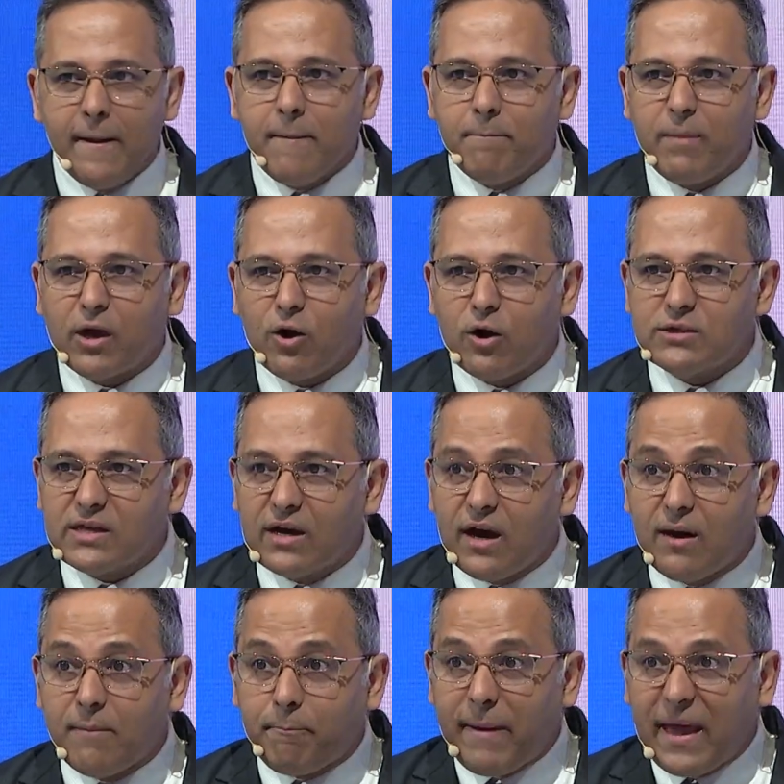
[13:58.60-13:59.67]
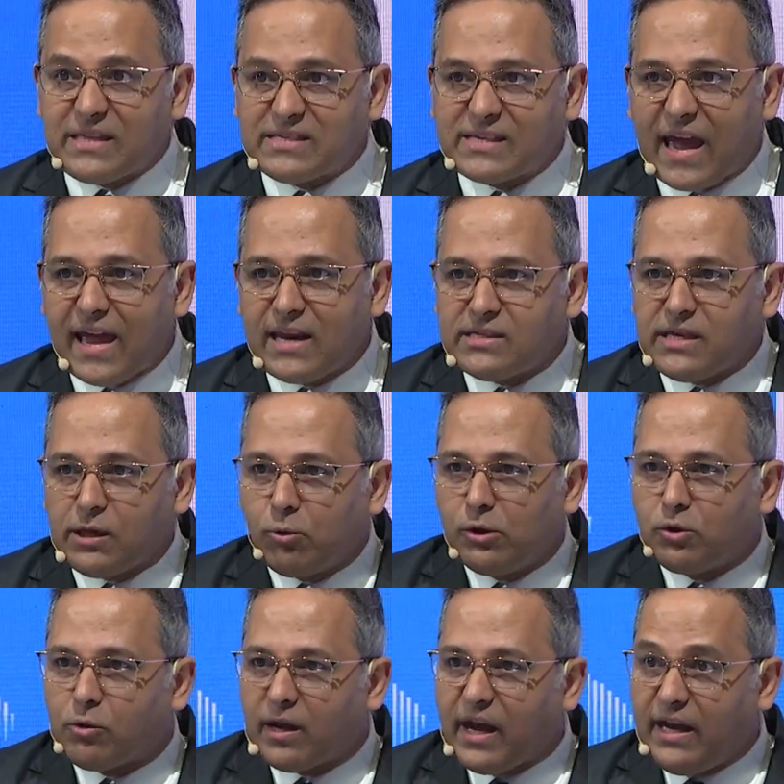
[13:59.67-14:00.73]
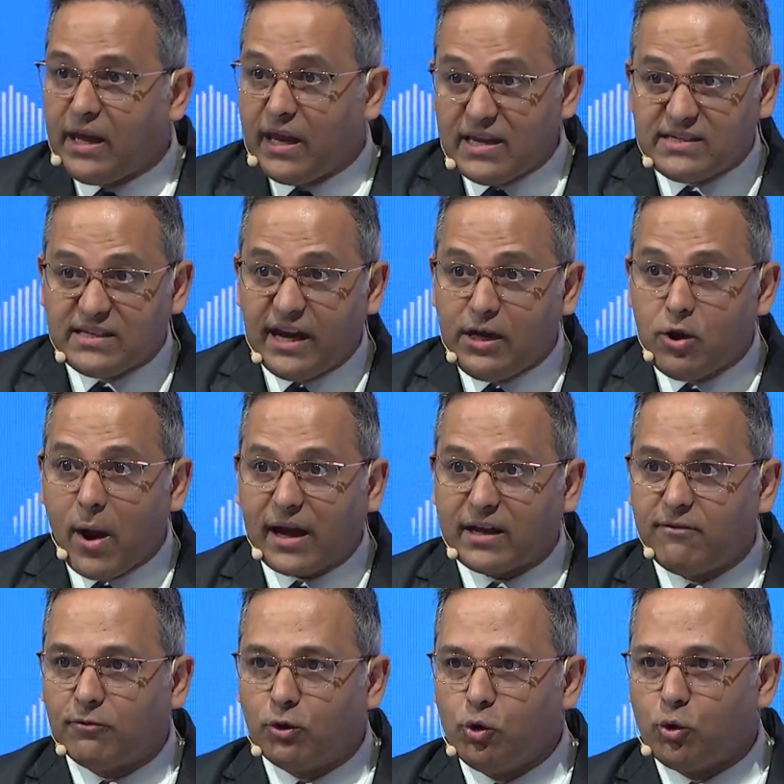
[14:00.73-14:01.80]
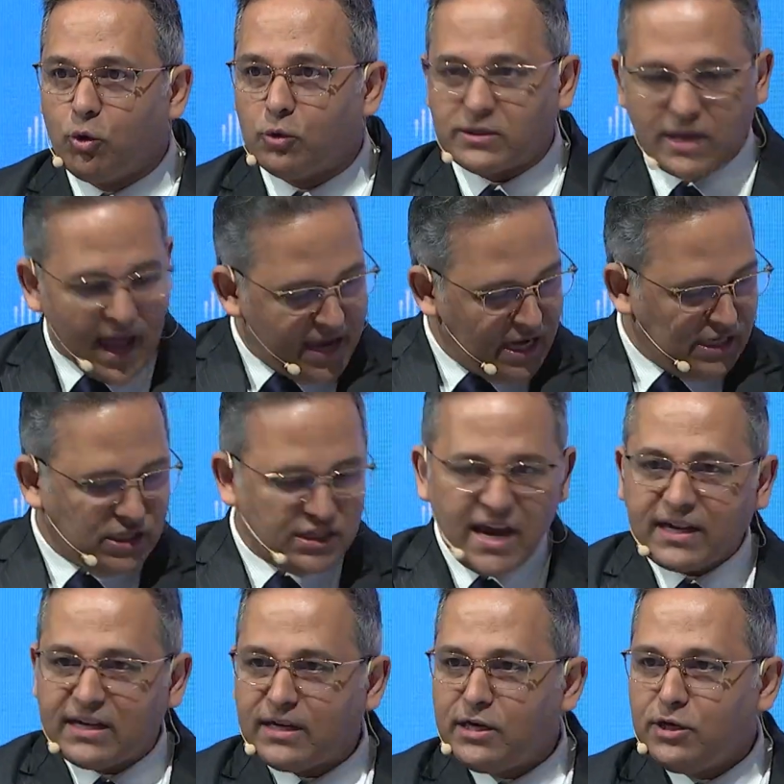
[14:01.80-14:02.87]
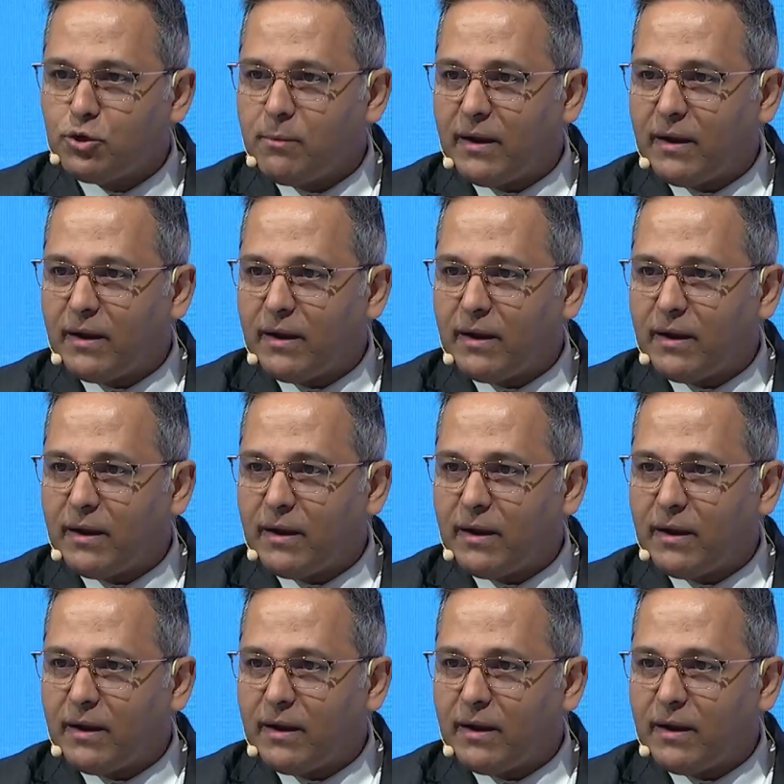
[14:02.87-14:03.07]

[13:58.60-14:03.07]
Because a PET scan is equal to radioactive glucose. I inject it into